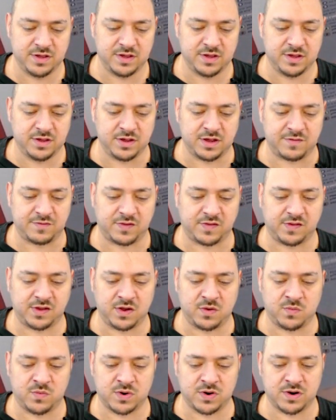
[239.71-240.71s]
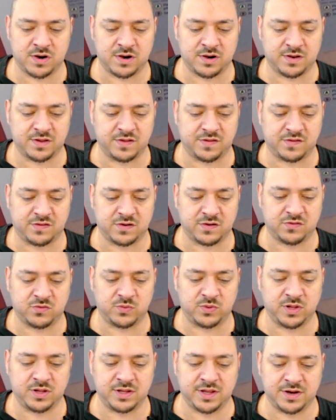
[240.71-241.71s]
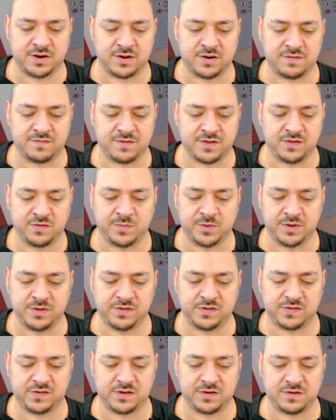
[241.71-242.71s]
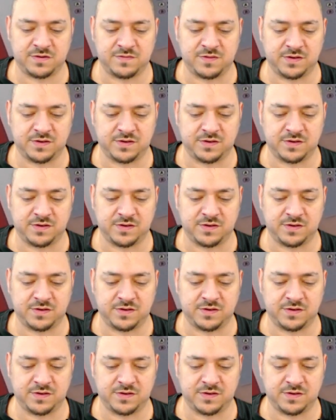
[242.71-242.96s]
You have to say a word that starts with a letter visible in the center of the